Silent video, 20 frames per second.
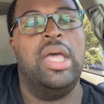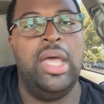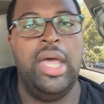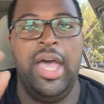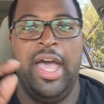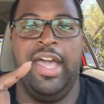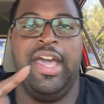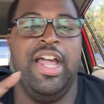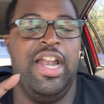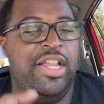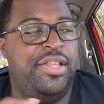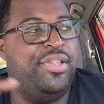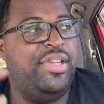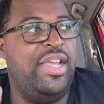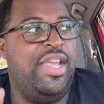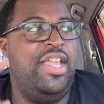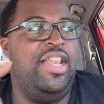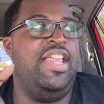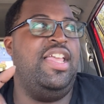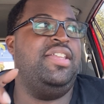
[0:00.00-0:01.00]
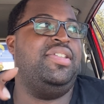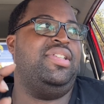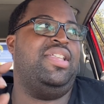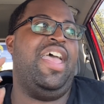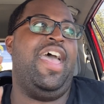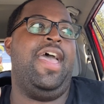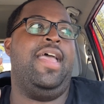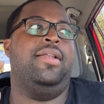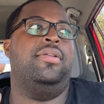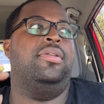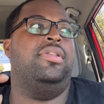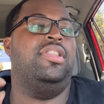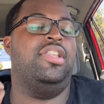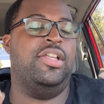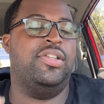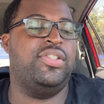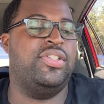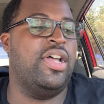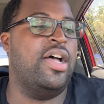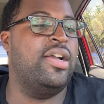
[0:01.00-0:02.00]
I got to tell you this, that the
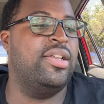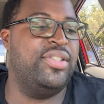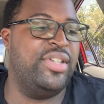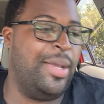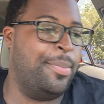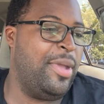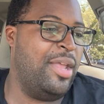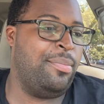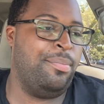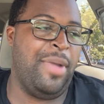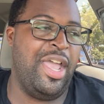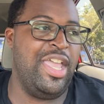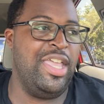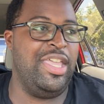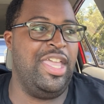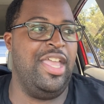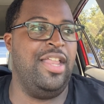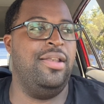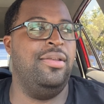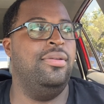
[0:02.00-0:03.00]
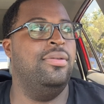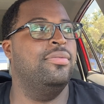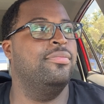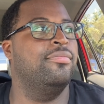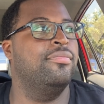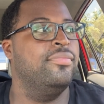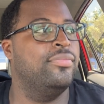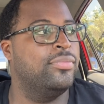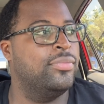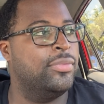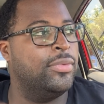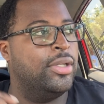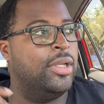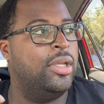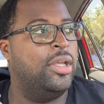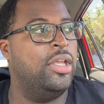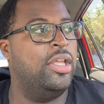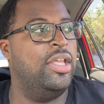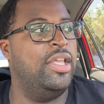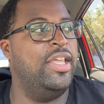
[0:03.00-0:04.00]
songs I've been making
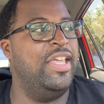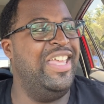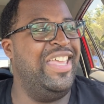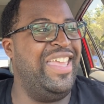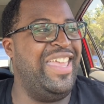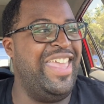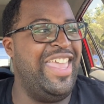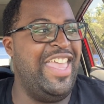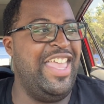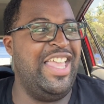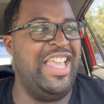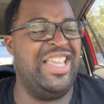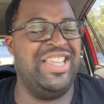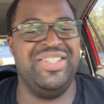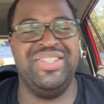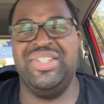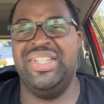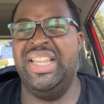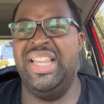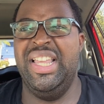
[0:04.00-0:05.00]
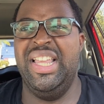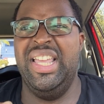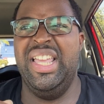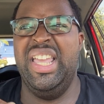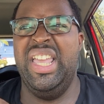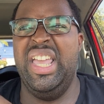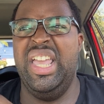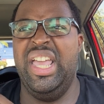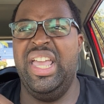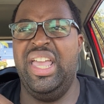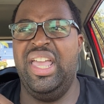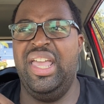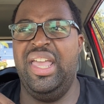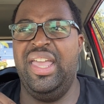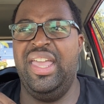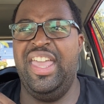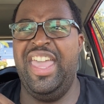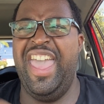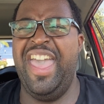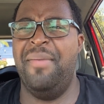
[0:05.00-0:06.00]
is
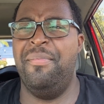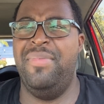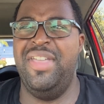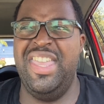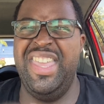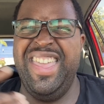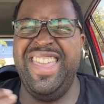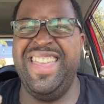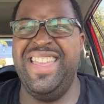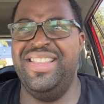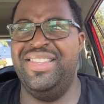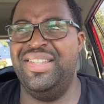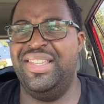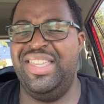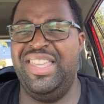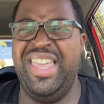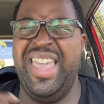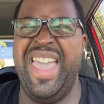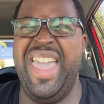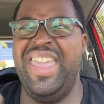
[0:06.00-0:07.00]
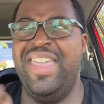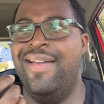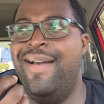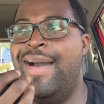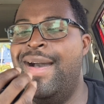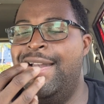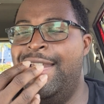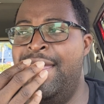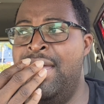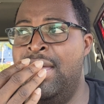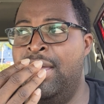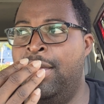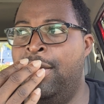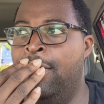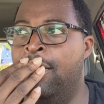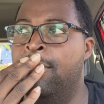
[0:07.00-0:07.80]
ambient, chaotic,